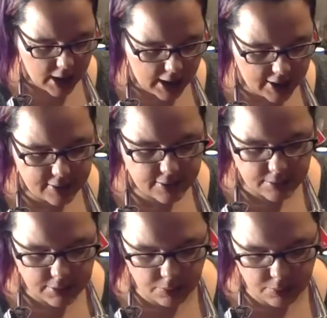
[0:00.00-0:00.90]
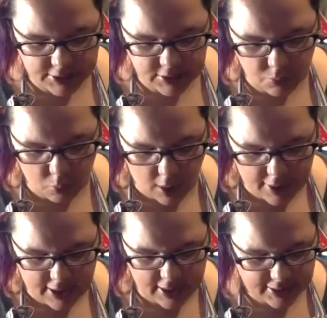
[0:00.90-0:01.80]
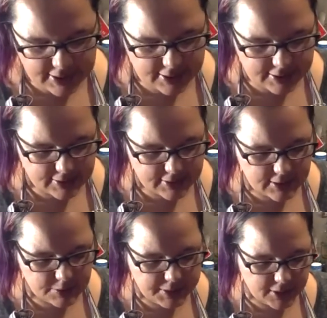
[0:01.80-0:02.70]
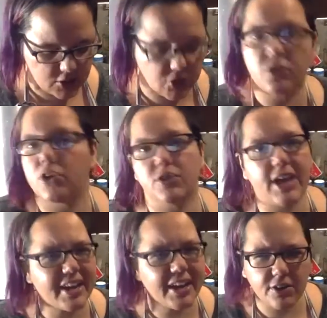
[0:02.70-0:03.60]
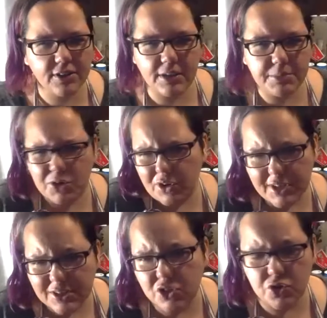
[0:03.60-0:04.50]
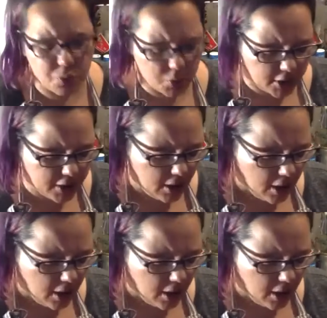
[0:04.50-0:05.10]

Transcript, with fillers: And the reason why that is, is because you, you're taking all the same ingredients that you would,